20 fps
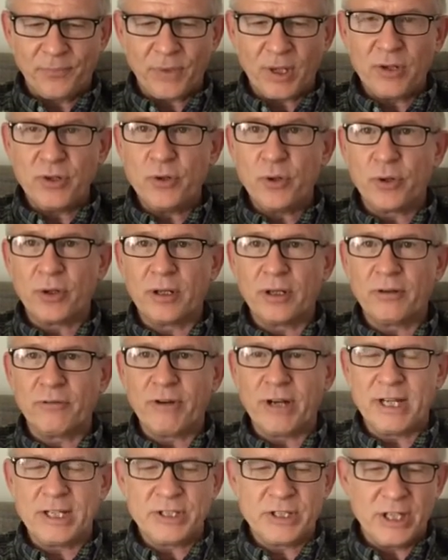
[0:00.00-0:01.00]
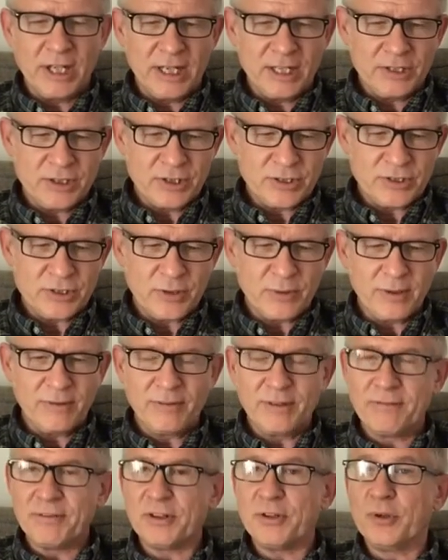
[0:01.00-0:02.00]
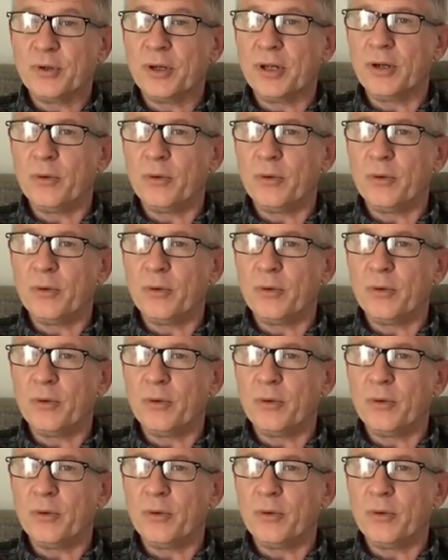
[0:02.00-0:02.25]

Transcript: nuclear radiation, so even if a nuclear